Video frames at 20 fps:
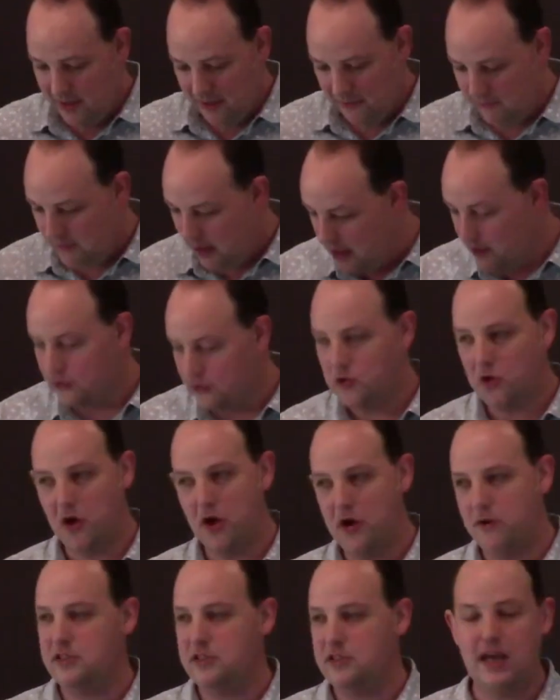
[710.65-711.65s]

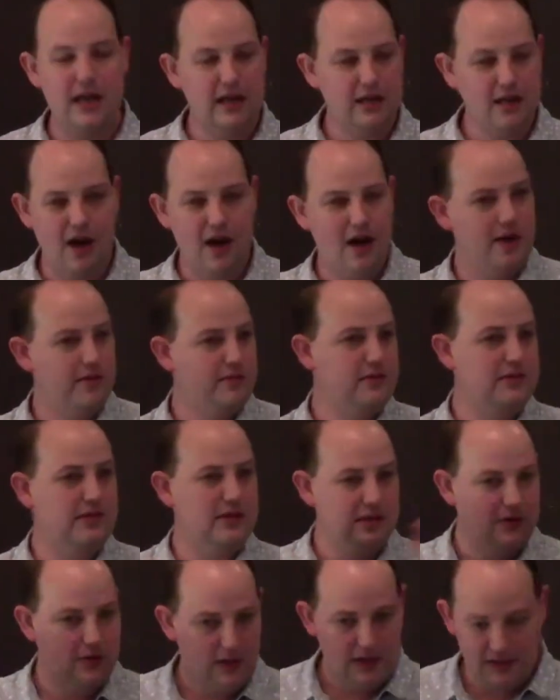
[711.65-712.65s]
Valentine's Day comes
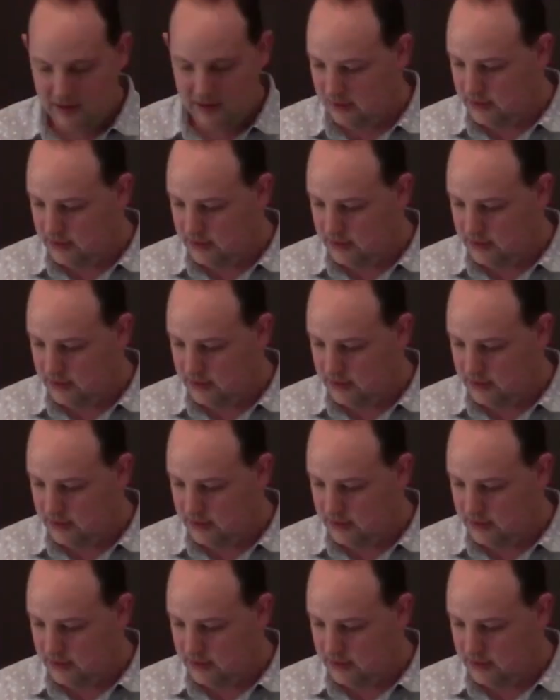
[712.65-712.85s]
and you hit the